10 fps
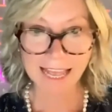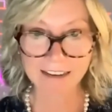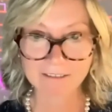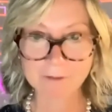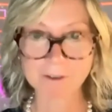
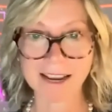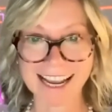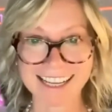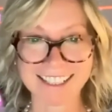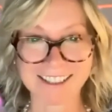Uh, Crypto
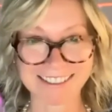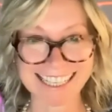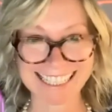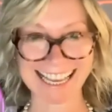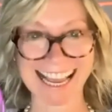AI
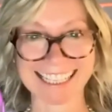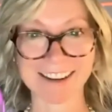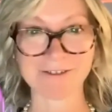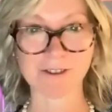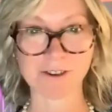News says
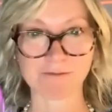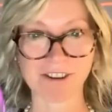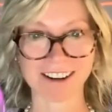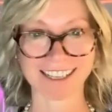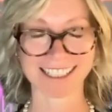no core
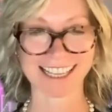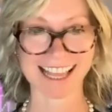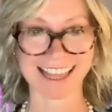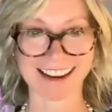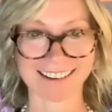products
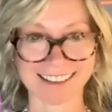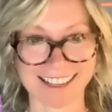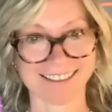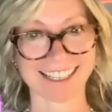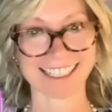they're
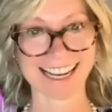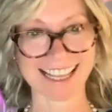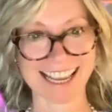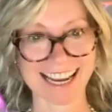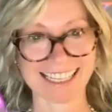they're just
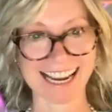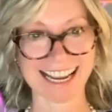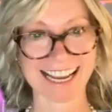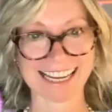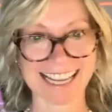send the
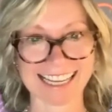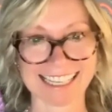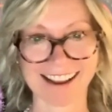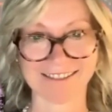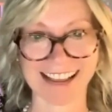AGIX
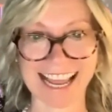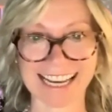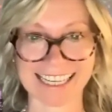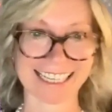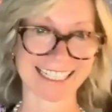SDAO
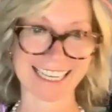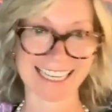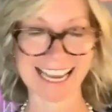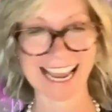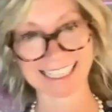and
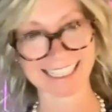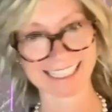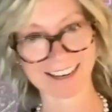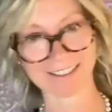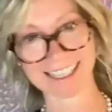TX
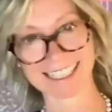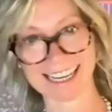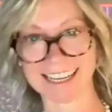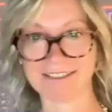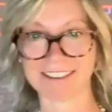tokens
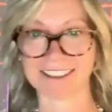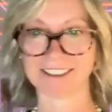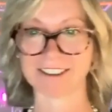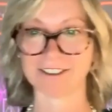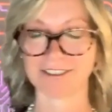in order
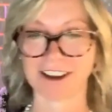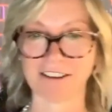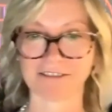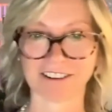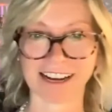to
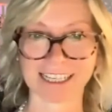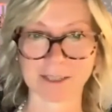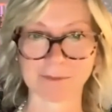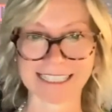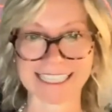cover
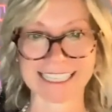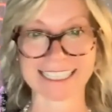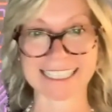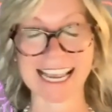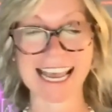
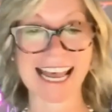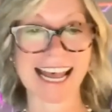expenses.